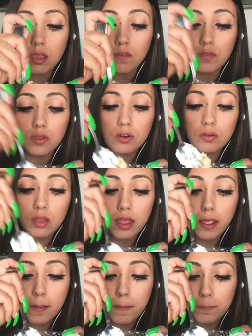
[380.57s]
if you don't
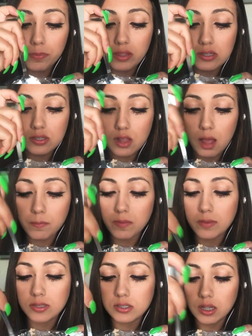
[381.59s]
like sloppy,
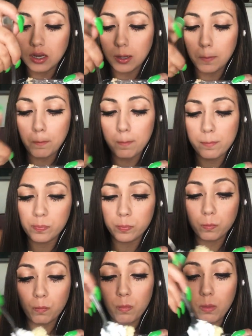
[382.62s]
messy eating,
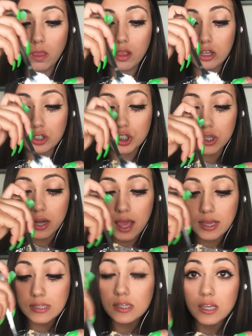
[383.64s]
you should
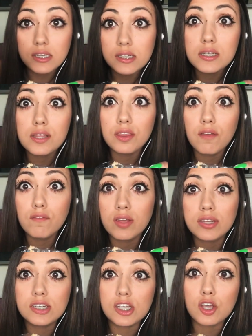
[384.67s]
exit the
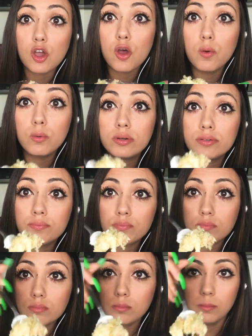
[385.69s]
video
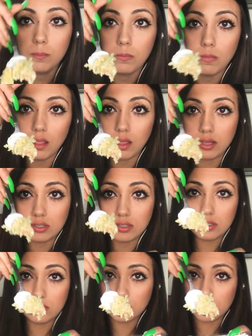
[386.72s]
because
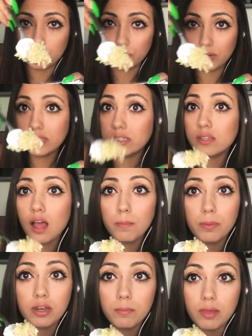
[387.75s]
it's looking pretty
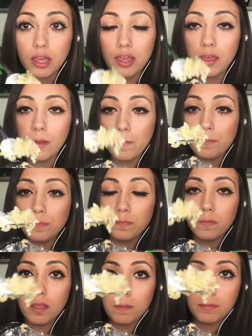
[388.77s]
sloppy to me.
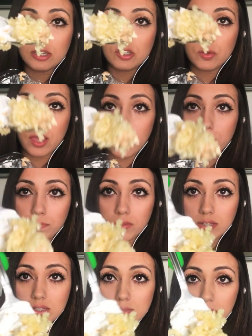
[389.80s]
But it's okay,
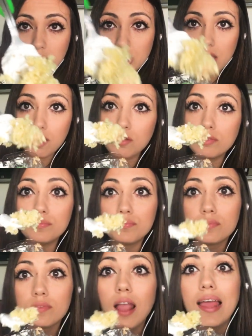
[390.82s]
because it's my channel.
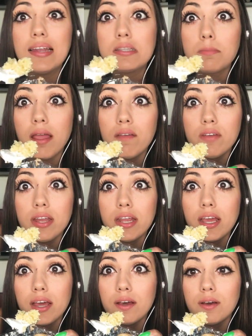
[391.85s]
and It's my
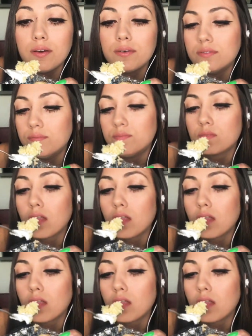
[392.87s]
video!